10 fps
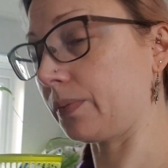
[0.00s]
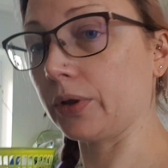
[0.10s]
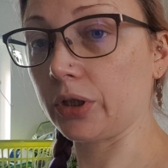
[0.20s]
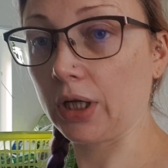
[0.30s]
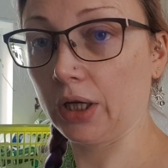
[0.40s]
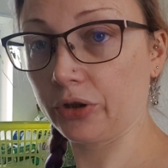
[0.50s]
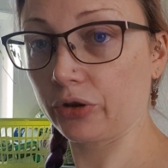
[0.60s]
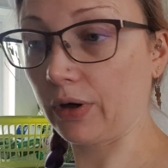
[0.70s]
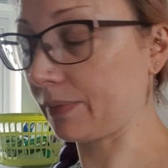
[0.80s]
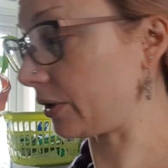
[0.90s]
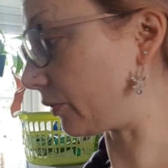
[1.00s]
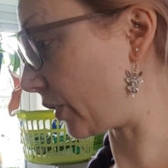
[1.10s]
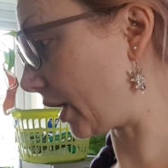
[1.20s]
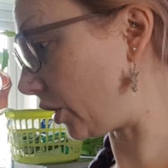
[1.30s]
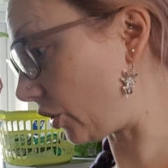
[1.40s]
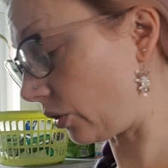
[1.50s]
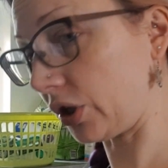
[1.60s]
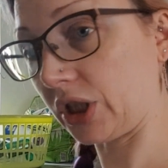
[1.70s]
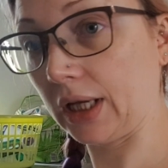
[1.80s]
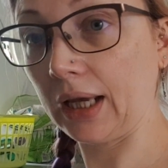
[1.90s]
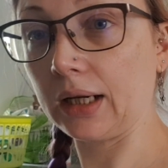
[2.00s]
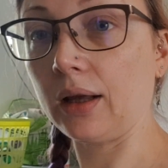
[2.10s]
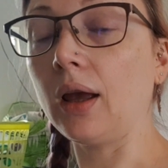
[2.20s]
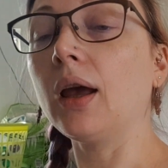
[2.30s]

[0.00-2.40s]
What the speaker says: to put 100 grams of Greek yogurt in,